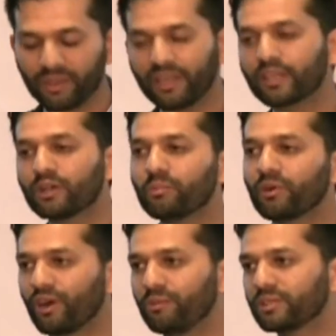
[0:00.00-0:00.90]
alaikum wa
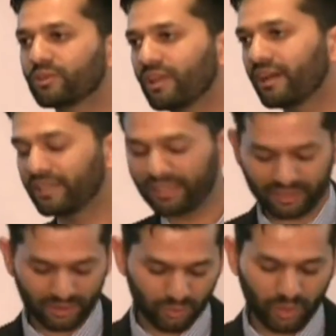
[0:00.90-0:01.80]
rahmatullahi
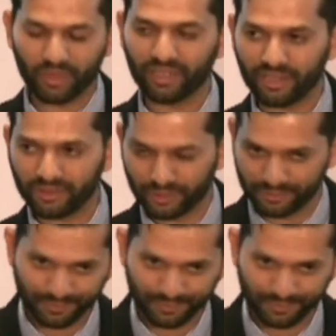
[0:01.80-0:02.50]
wa barakatuh.